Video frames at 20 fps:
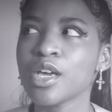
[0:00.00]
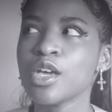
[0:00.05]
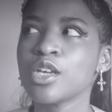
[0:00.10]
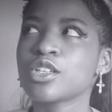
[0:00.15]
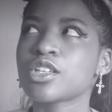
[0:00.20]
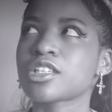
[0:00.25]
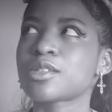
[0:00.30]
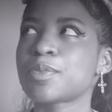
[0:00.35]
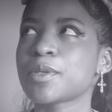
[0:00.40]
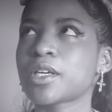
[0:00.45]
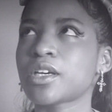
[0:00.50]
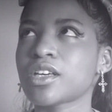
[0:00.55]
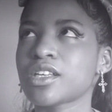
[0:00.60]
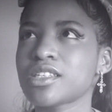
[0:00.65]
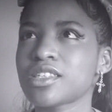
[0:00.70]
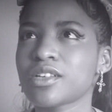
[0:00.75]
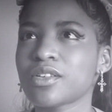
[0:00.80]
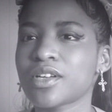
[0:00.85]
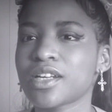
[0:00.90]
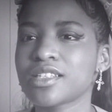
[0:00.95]
just because
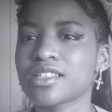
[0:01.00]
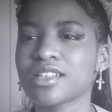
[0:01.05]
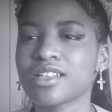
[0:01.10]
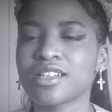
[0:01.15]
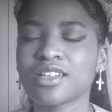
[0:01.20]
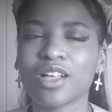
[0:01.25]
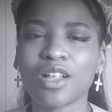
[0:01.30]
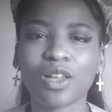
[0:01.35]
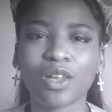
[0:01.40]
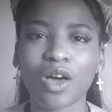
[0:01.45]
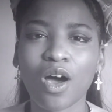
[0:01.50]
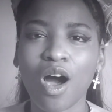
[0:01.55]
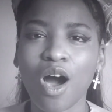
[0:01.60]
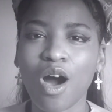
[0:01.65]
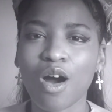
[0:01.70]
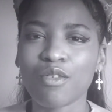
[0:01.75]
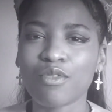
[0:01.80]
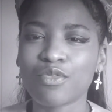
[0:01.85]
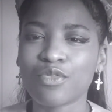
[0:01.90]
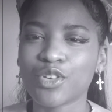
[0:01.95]
there isn't a lot
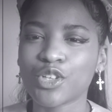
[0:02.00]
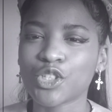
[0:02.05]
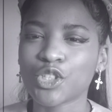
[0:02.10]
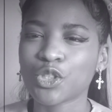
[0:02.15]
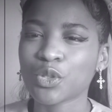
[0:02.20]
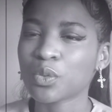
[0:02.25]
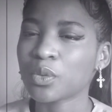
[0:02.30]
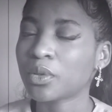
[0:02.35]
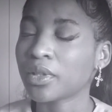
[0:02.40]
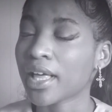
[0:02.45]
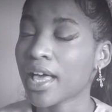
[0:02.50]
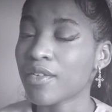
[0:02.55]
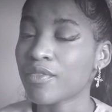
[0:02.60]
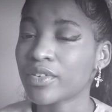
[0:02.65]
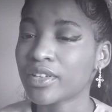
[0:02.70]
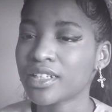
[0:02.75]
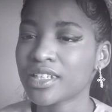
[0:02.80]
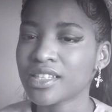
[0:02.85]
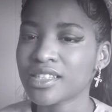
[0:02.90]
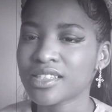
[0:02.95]
of visual
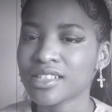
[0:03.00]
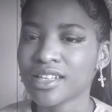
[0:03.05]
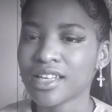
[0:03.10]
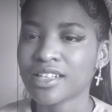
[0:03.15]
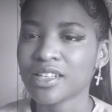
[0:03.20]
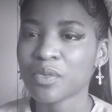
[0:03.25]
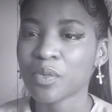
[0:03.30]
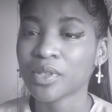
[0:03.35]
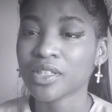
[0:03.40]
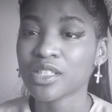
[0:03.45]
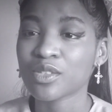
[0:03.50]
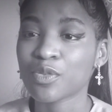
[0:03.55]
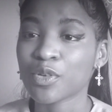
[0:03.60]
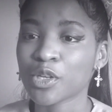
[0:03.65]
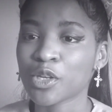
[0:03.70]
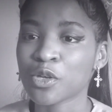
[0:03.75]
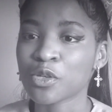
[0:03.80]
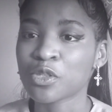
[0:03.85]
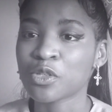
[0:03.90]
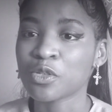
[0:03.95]
evidence, and I didn't want this
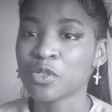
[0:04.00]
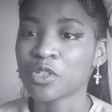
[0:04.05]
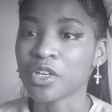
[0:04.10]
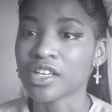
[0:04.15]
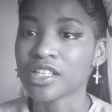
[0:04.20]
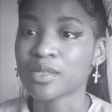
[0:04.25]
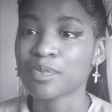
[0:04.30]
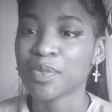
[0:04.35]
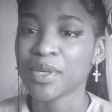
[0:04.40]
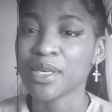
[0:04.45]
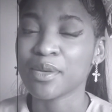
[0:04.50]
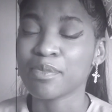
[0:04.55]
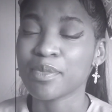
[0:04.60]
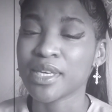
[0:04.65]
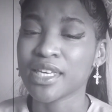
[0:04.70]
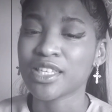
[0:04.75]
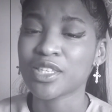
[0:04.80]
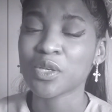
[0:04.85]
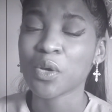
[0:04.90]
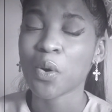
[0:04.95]
video to just be
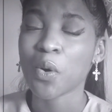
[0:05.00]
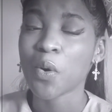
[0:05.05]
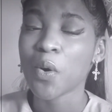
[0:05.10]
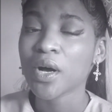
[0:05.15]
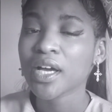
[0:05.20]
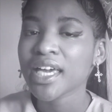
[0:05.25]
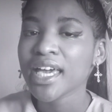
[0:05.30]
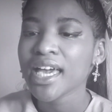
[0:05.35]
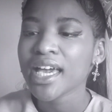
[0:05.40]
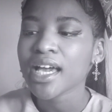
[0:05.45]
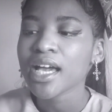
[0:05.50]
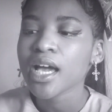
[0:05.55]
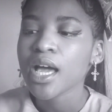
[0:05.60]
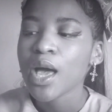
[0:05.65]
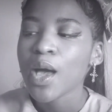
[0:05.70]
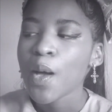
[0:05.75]
me talking.